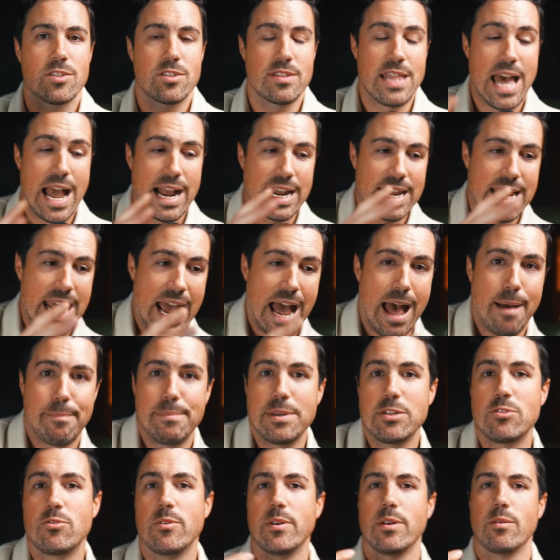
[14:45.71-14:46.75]
that gap
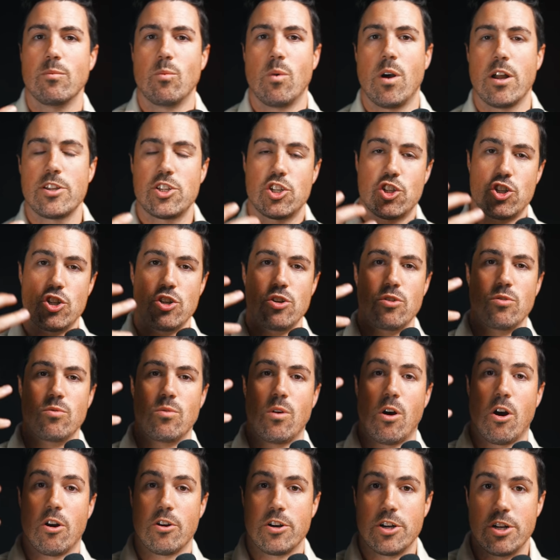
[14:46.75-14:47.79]
between what you
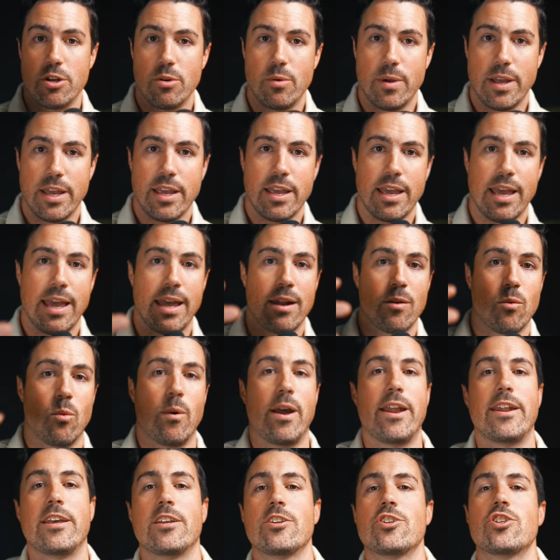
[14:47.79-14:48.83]
are doing and
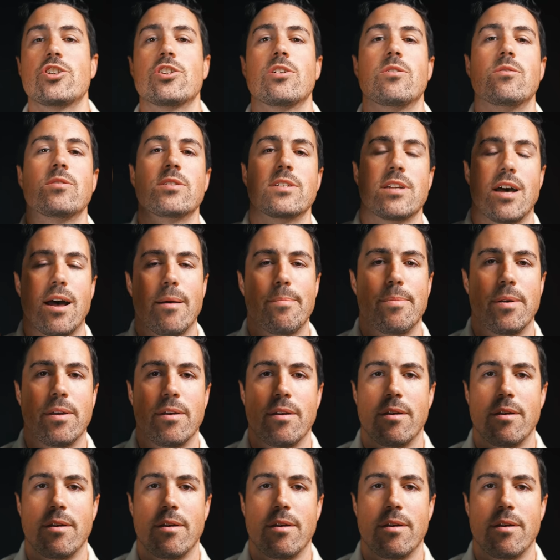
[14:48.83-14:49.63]
when it shows up.